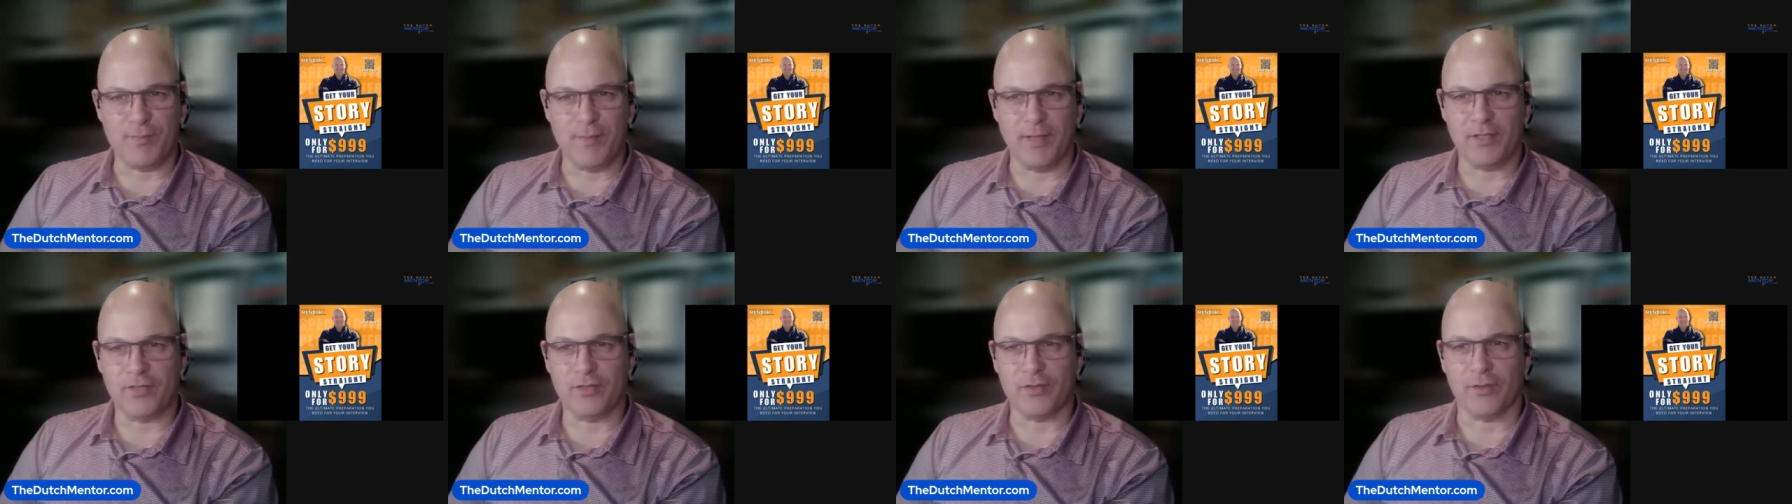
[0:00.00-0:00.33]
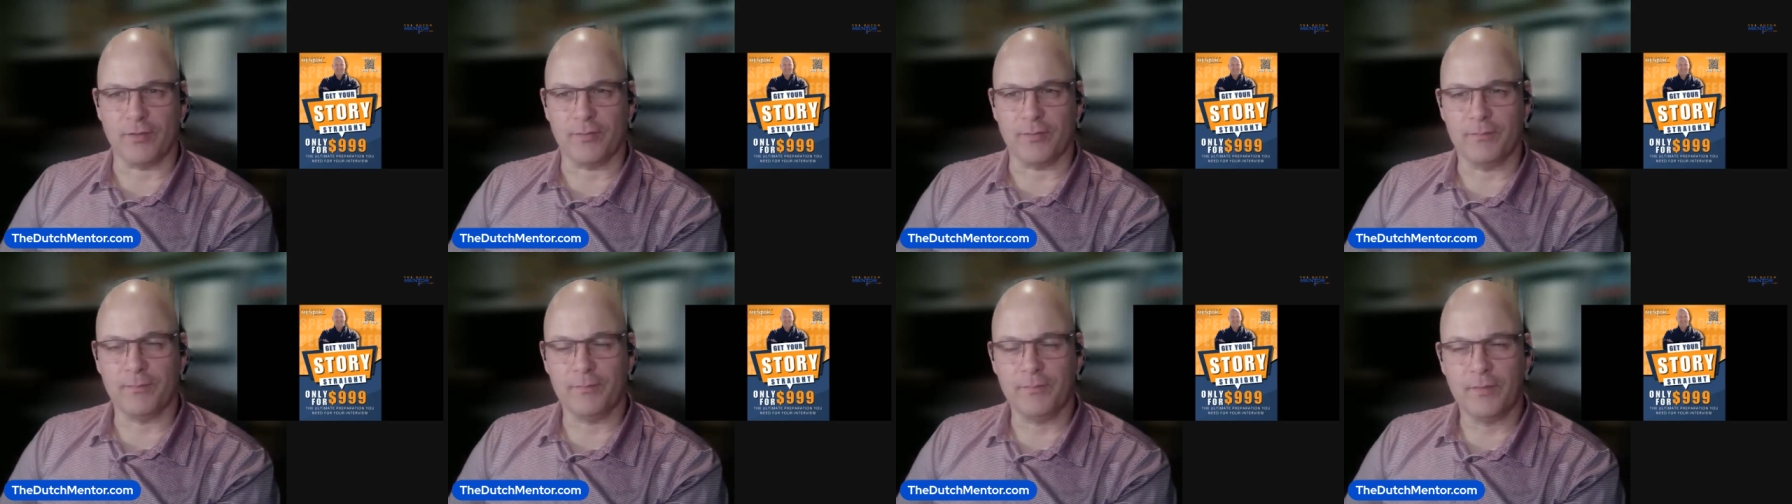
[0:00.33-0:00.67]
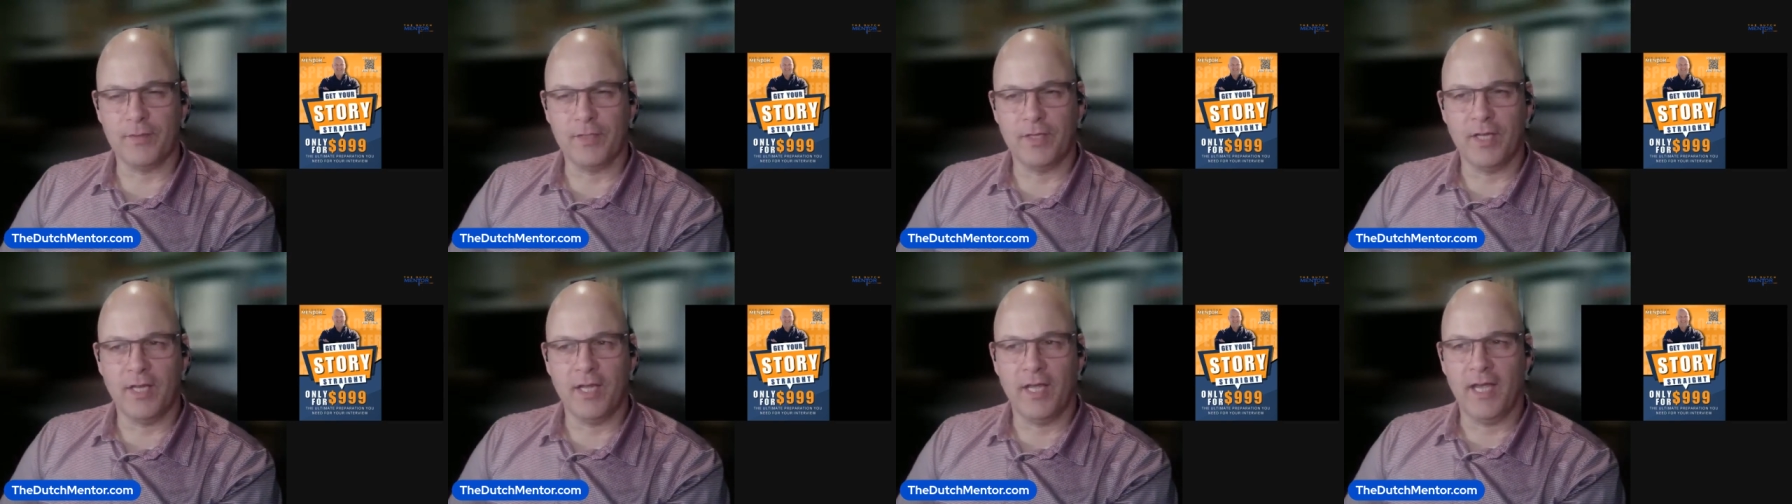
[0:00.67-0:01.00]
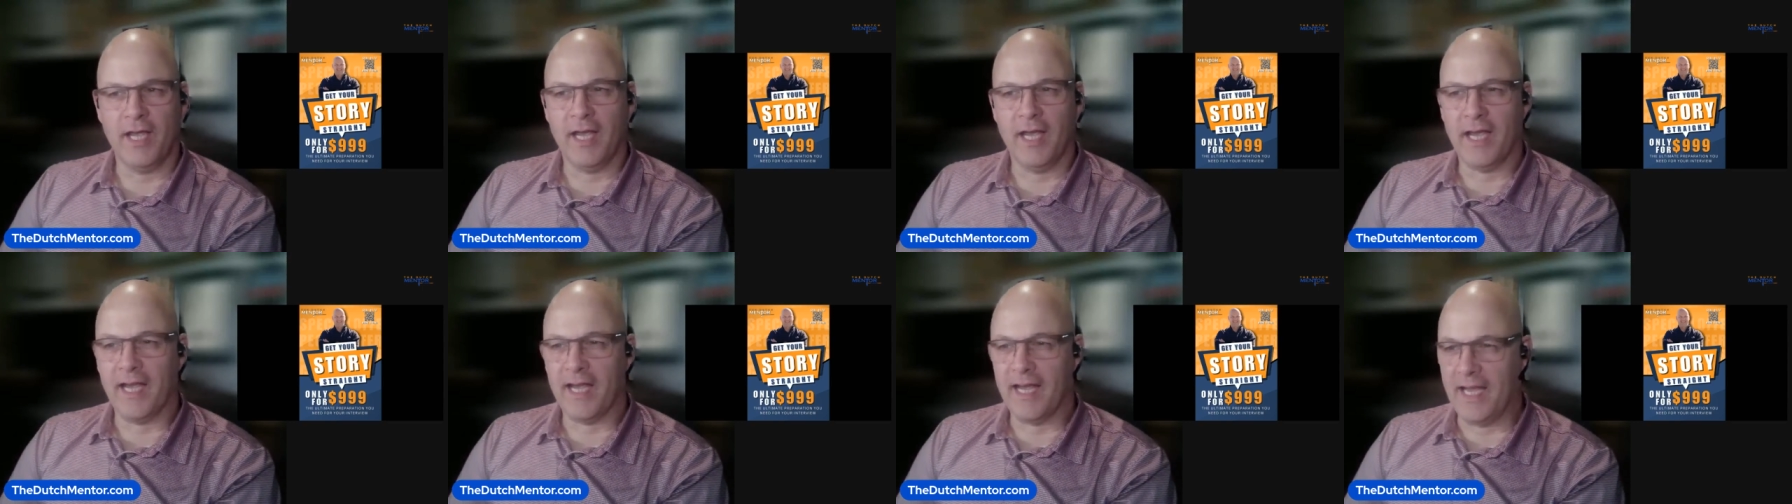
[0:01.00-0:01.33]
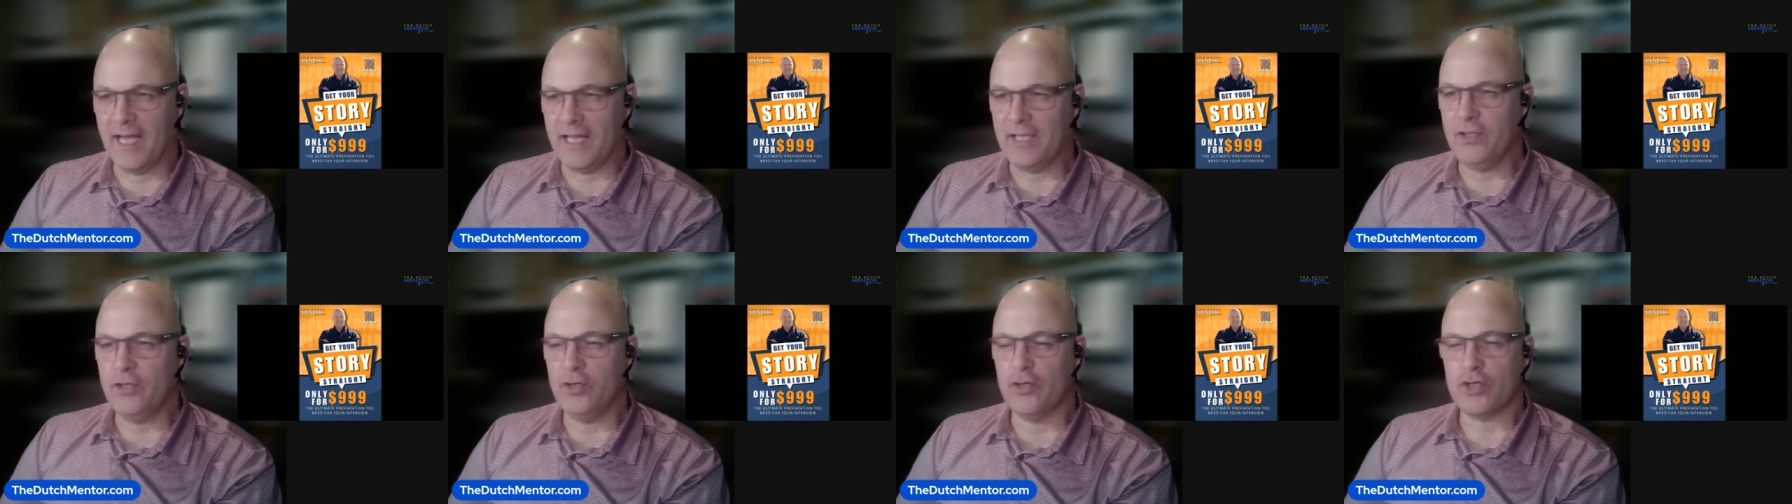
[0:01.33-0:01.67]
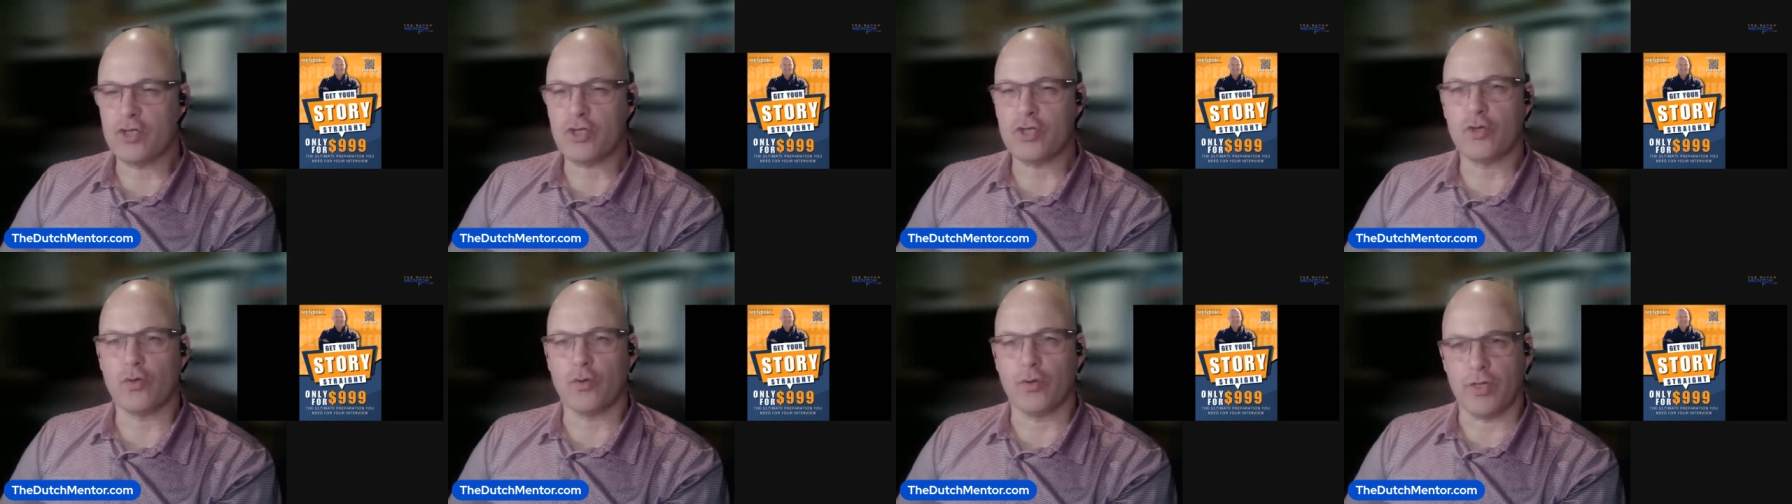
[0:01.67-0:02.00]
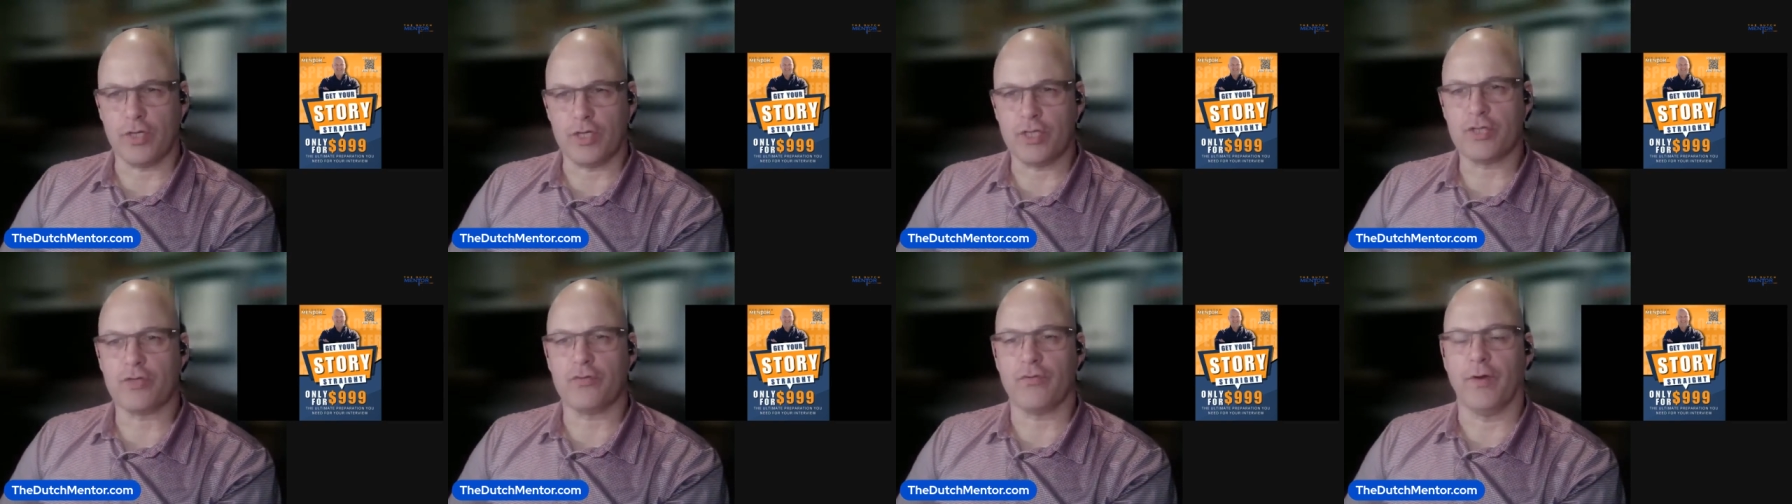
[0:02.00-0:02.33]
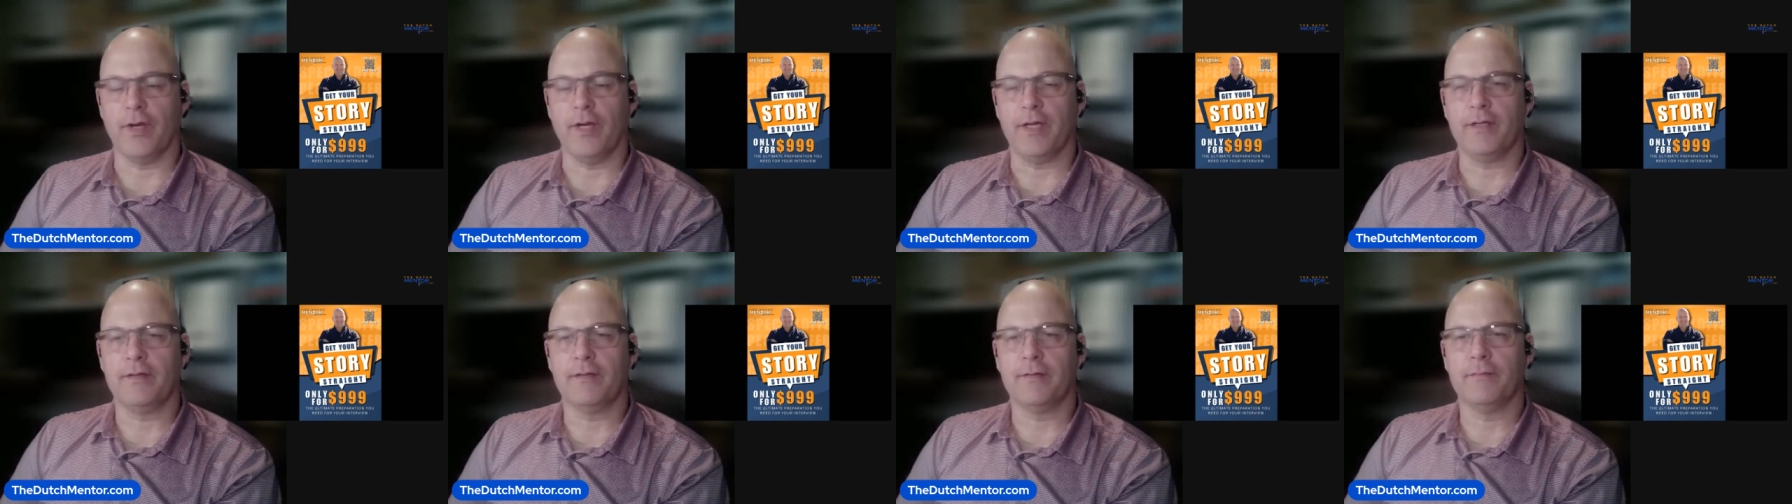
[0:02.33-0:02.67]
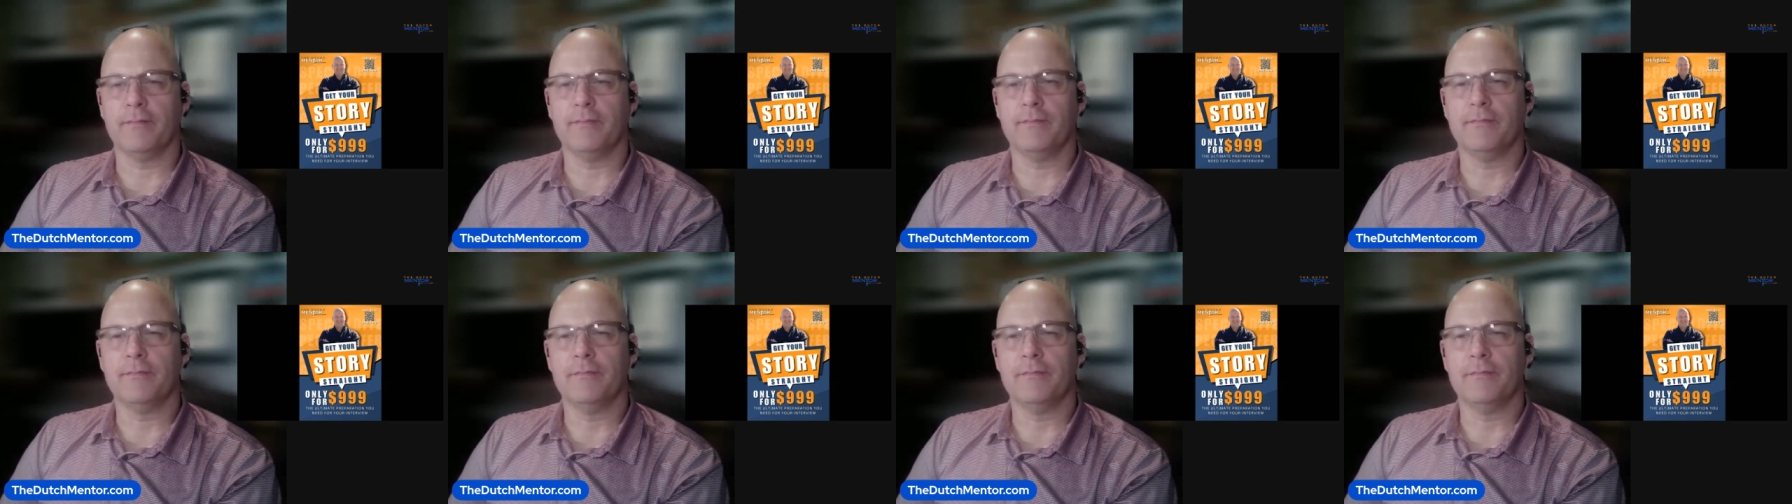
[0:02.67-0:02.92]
Mentor. Get your story straight.